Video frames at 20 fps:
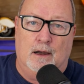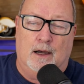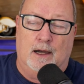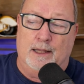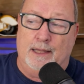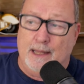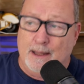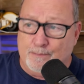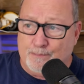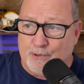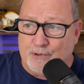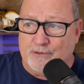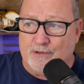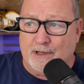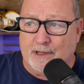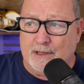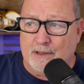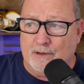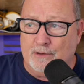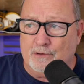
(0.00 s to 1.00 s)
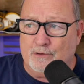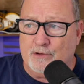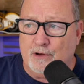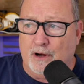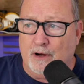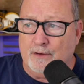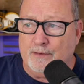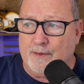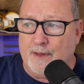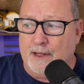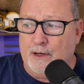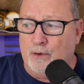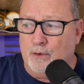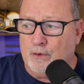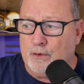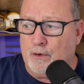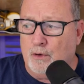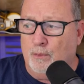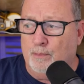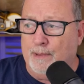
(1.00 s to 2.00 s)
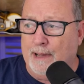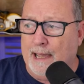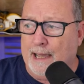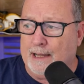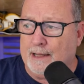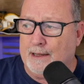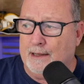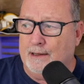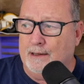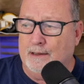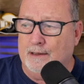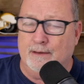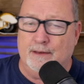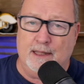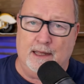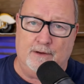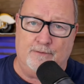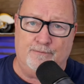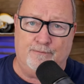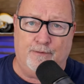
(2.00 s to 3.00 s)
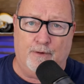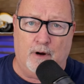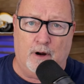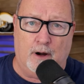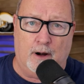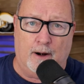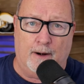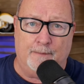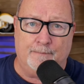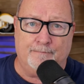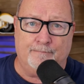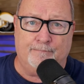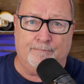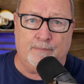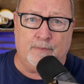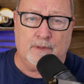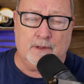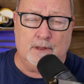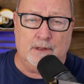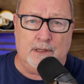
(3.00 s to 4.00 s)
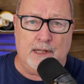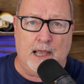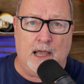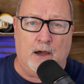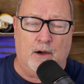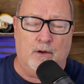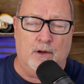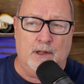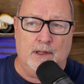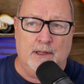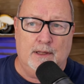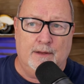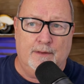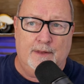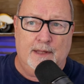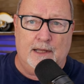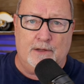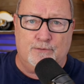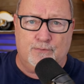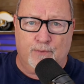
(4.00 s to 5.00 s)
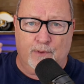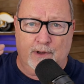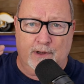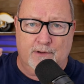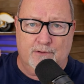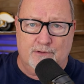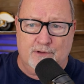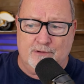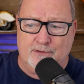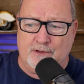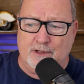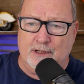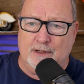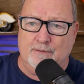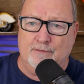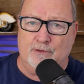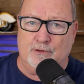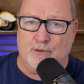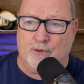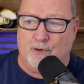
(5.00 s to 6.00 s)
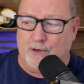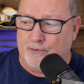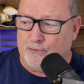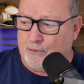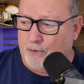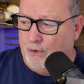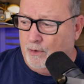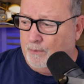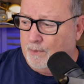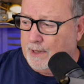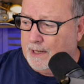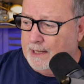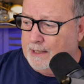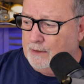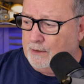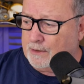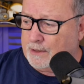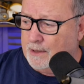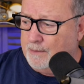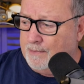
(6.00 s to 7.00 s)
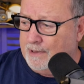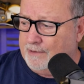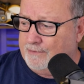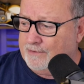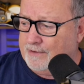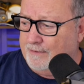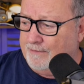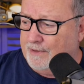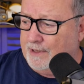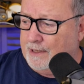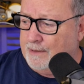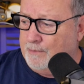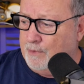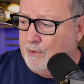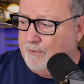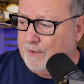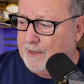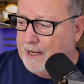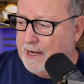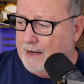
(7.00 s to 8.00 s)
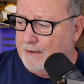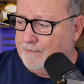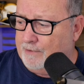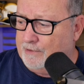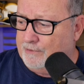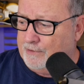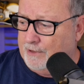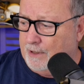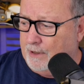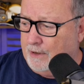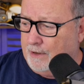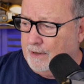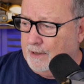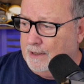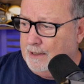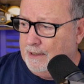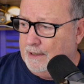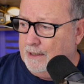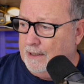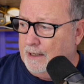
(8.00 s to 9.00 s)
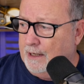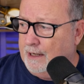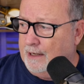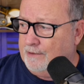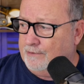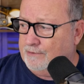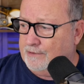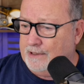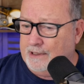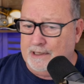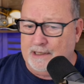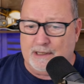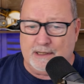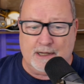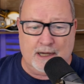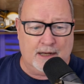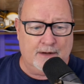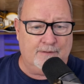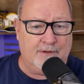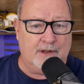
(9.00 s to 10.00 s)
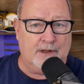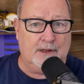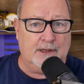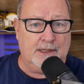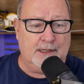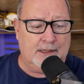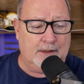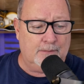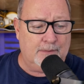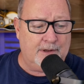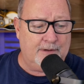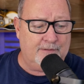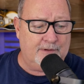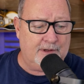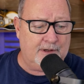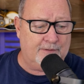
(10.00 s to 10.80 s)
on that particular chart, they don't go back that far. Now, that's where existing inventory is going. When I look on my seven day moving average here, I see kind of a little bit of a